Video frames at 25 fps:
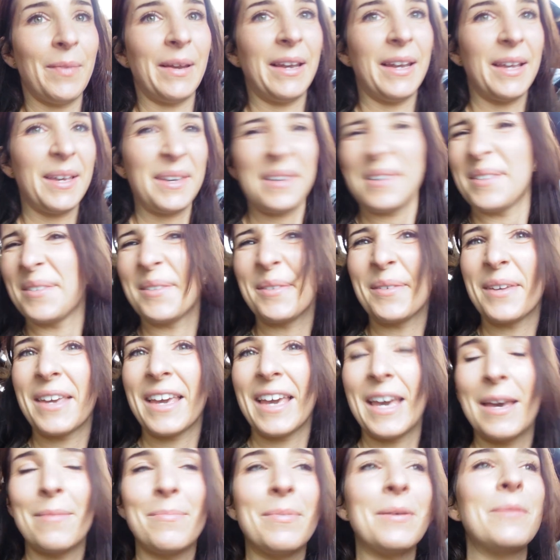been like, oh, you
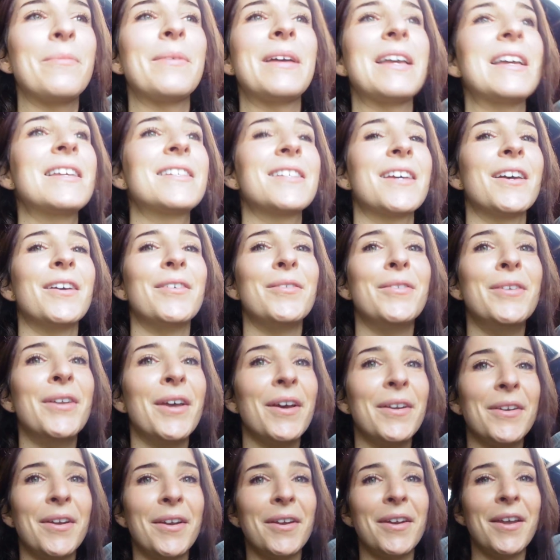hippie weirdo,
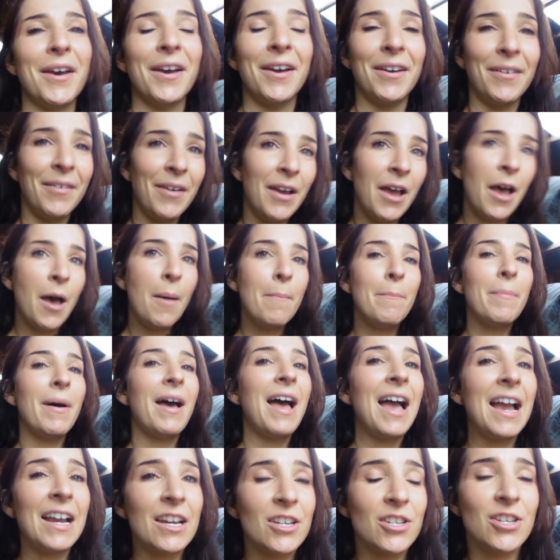no, no, no. But
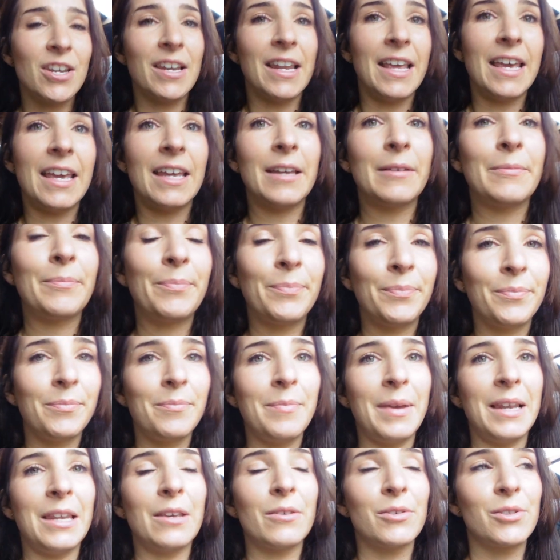actually,
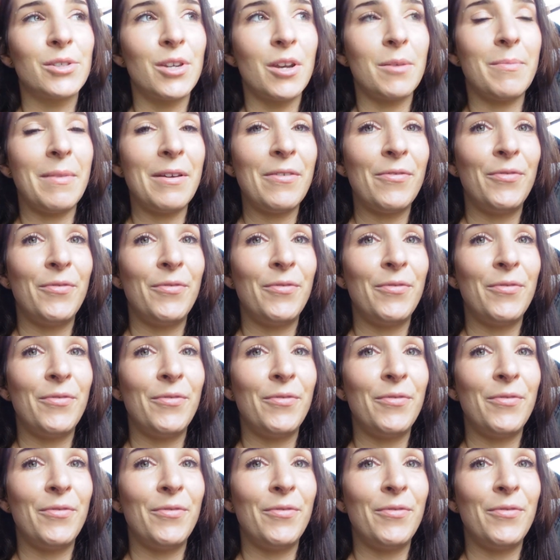Billy, you're still on my